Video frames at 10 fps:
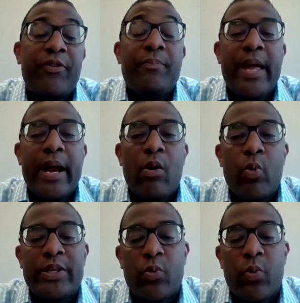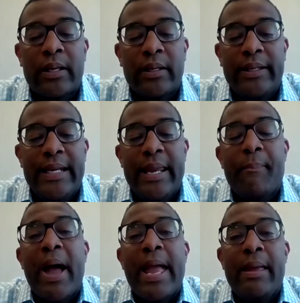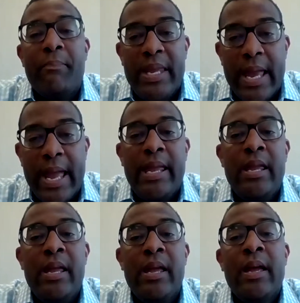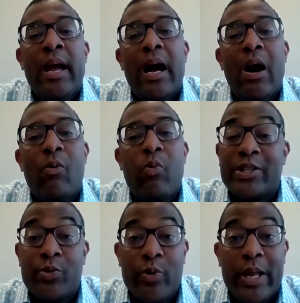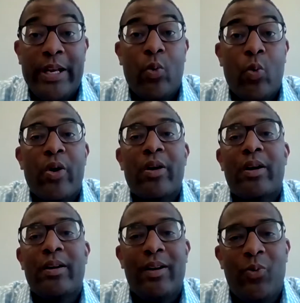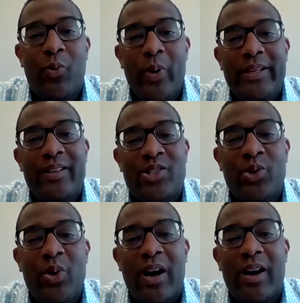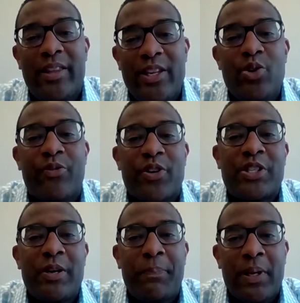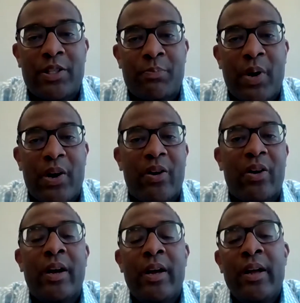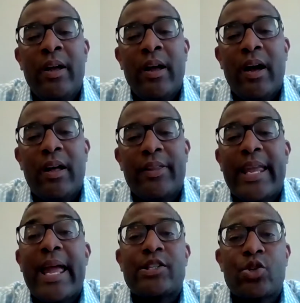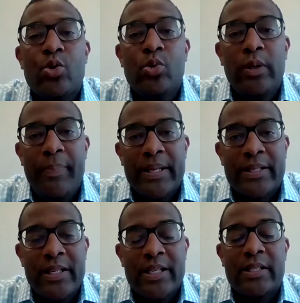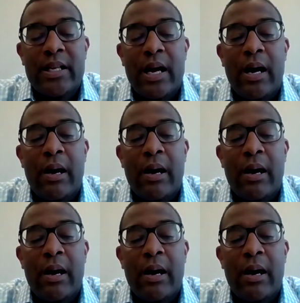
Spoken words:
From there, I went directly to get my MBA. Wasn't ready to work. Went into the University of Pittsburgh, the Katz School of Business.